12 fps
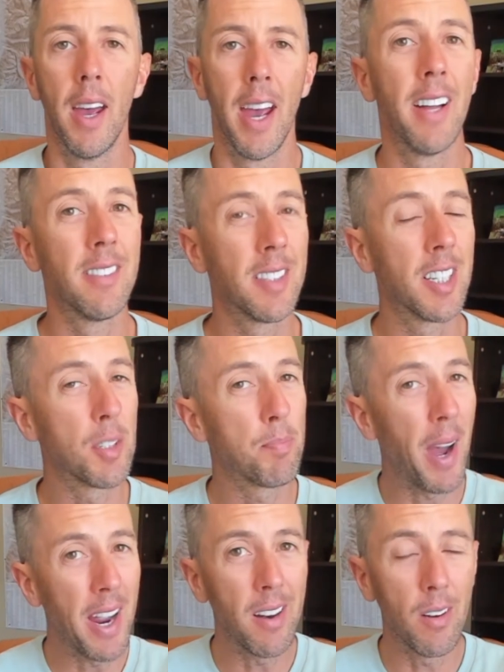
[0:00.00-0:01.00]
And
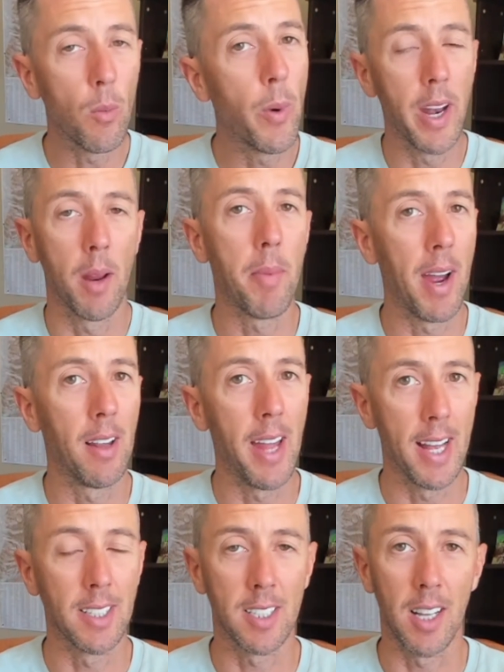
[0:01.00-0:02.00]
despite winning by a
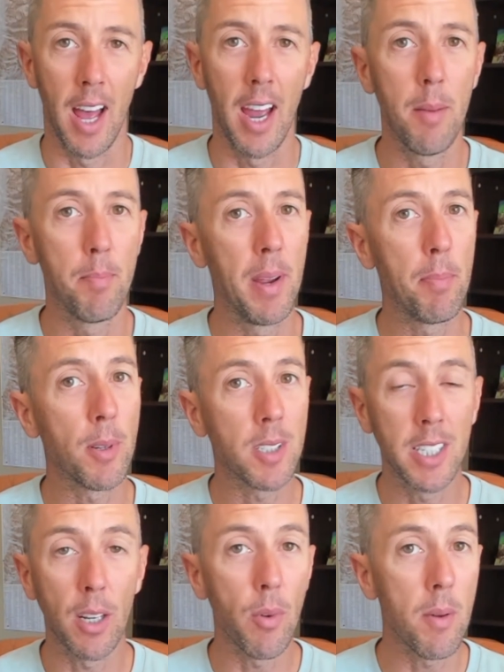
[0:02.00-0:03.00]
landslide, people
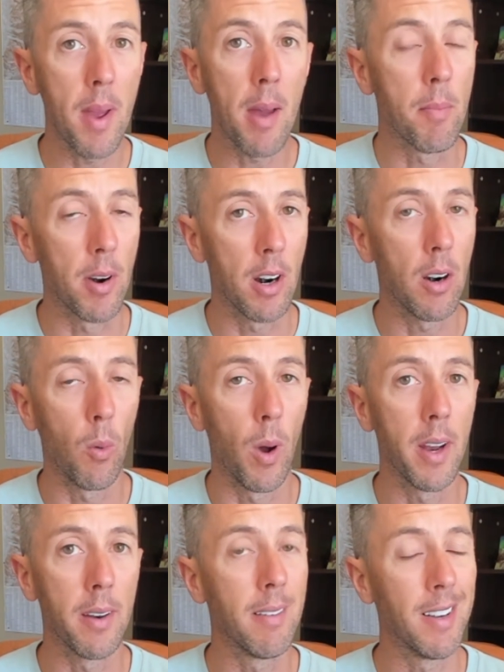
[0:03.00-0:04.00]
still remember
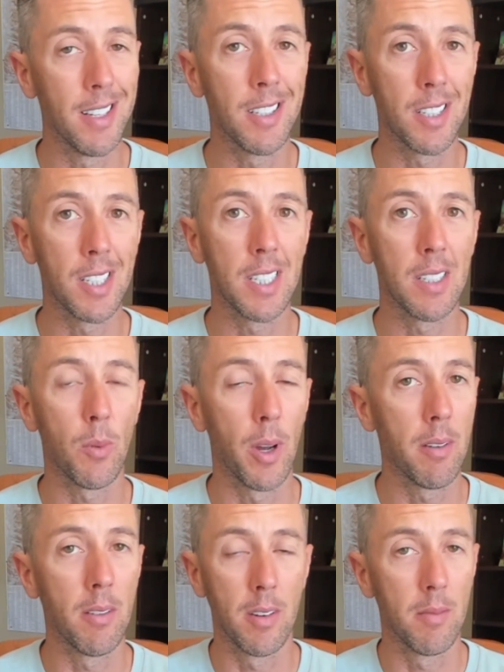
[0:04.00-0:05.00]
what
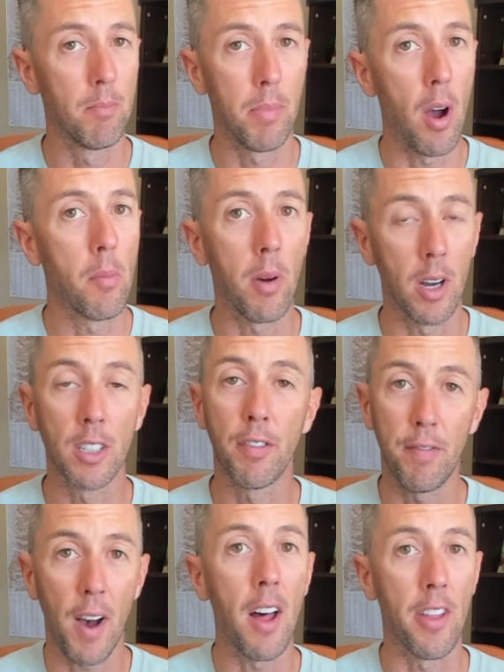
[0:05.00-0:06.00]
Bongbong's
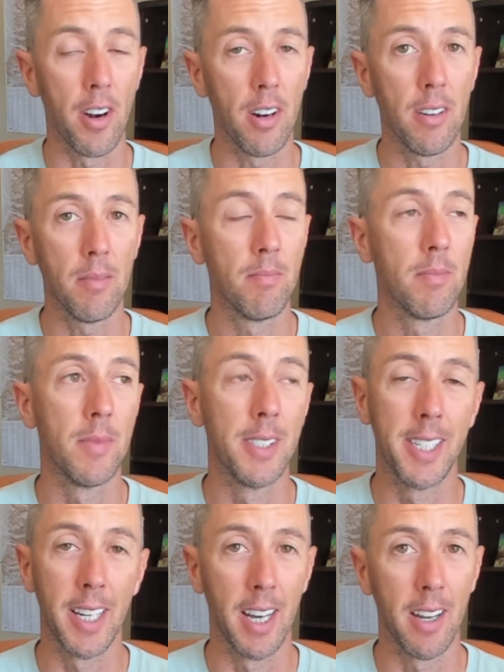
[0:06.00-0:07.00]
father
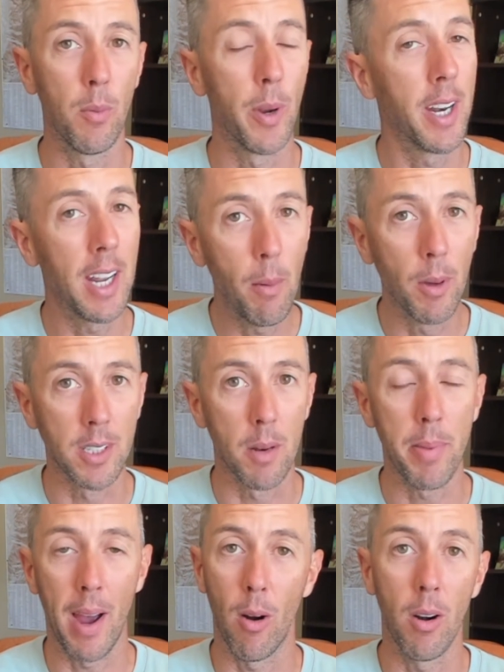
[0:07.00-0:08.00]
did when he was in
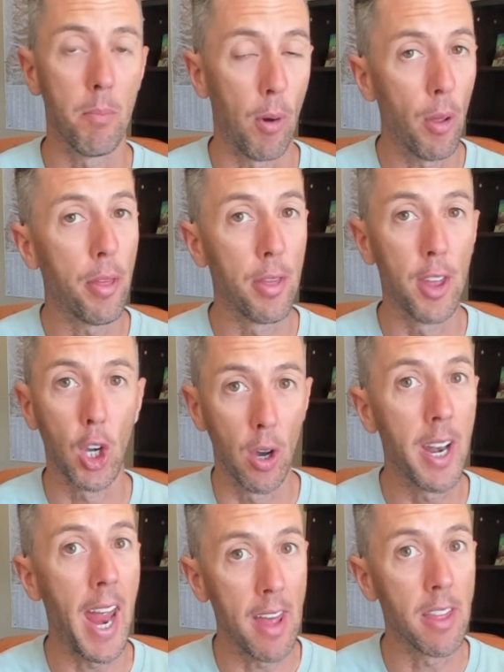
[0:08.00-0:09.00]
power, both the
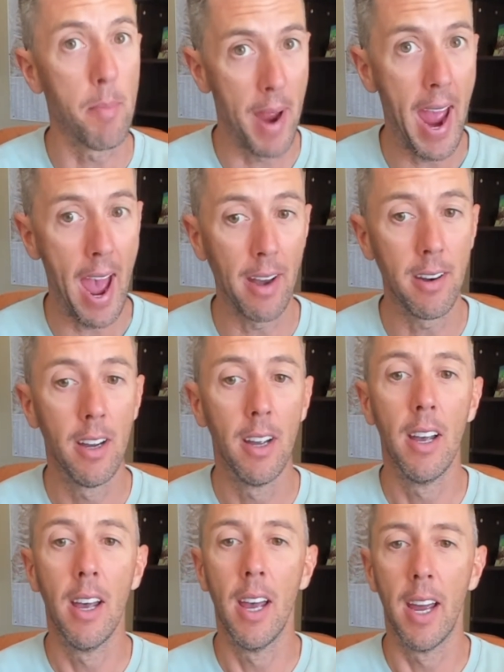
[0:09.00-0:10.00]
good and the bad.
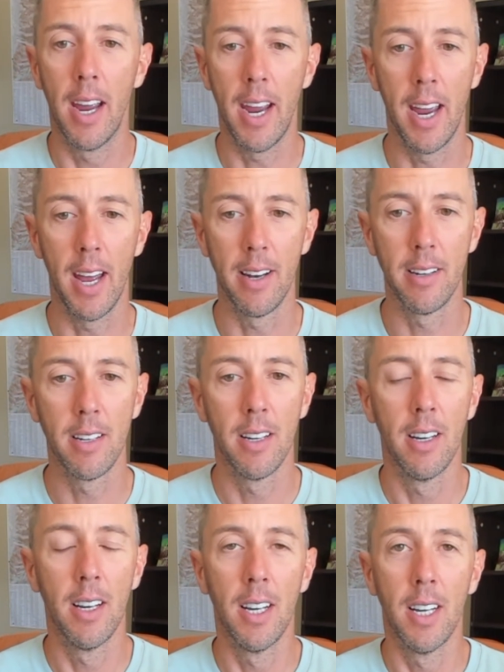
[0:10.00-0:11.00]
And
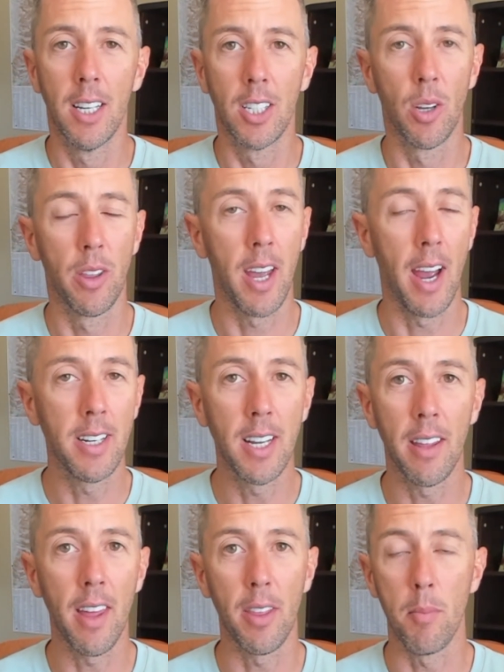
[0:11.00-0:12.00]
so the
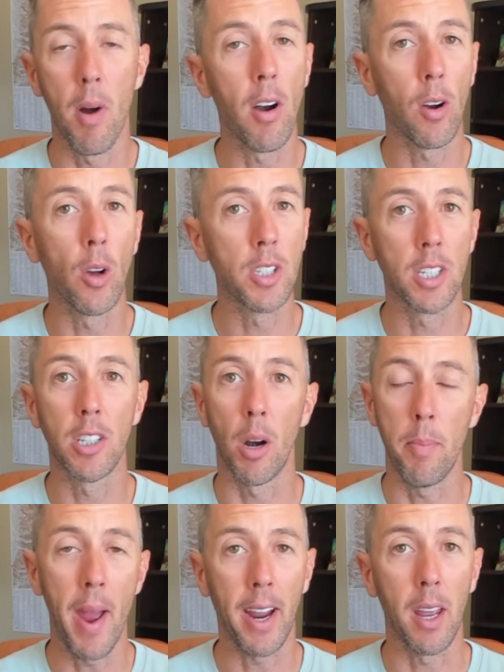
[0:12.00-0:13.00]
idea that the Marcoses are
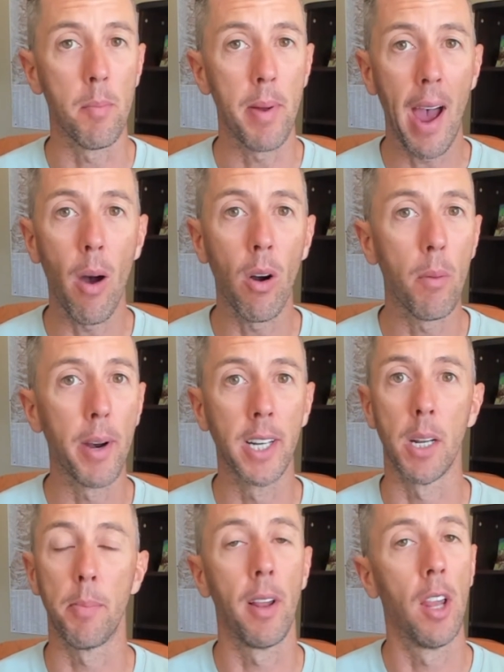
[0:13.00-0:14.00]
back in power brings
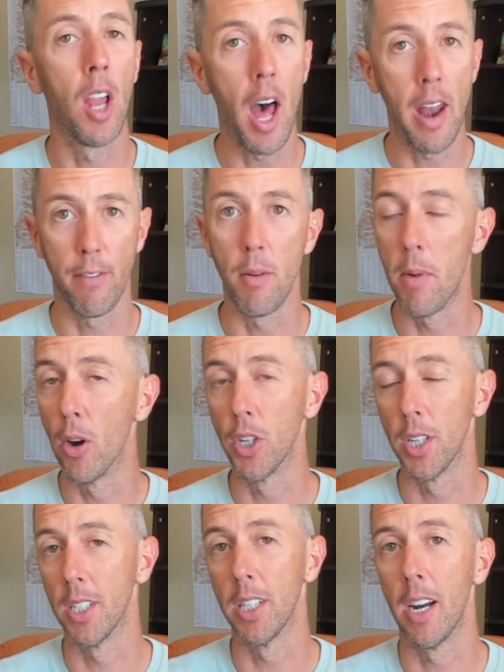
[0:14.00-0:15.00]
up a lot of
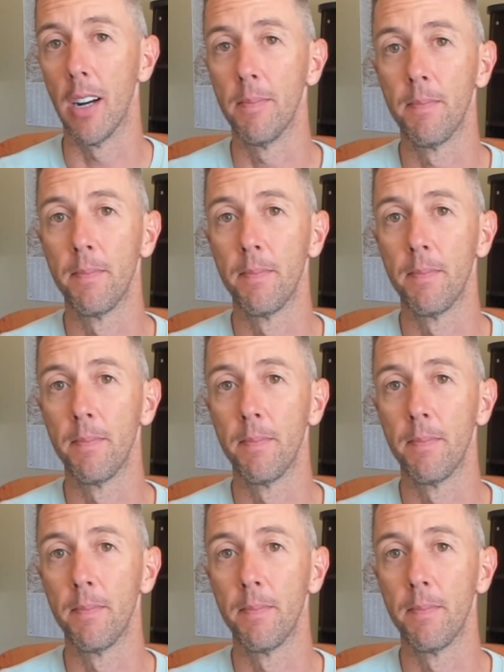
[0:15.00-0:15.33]
emotions there.